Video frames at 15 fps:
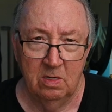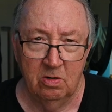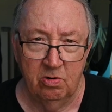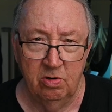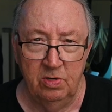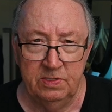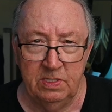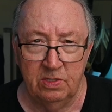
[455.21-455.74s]

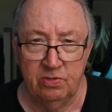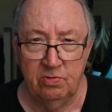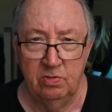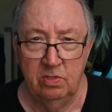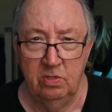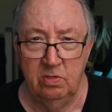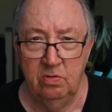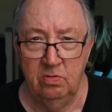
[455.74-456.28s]
cruising
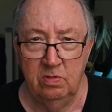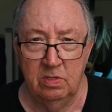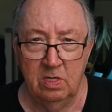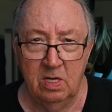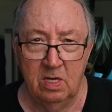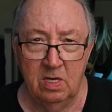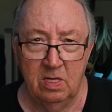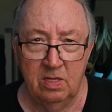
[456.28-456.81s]
through
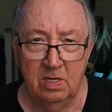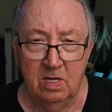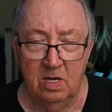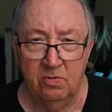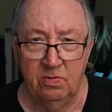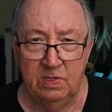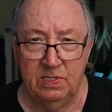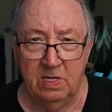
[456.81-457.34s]
uh, the
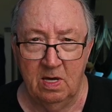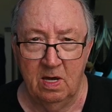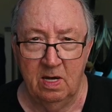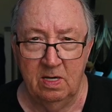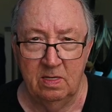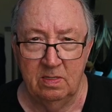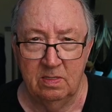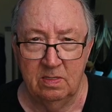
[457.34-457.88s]

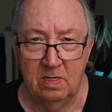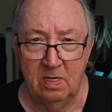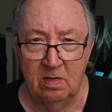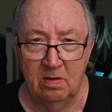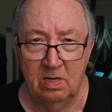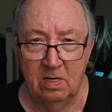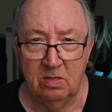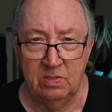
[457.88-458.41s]
countryside and
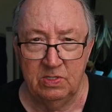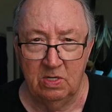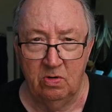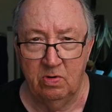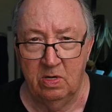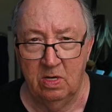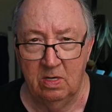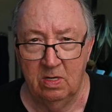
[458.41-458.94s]
there in
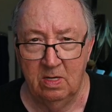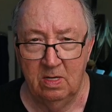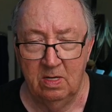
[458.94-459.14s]
Arizona.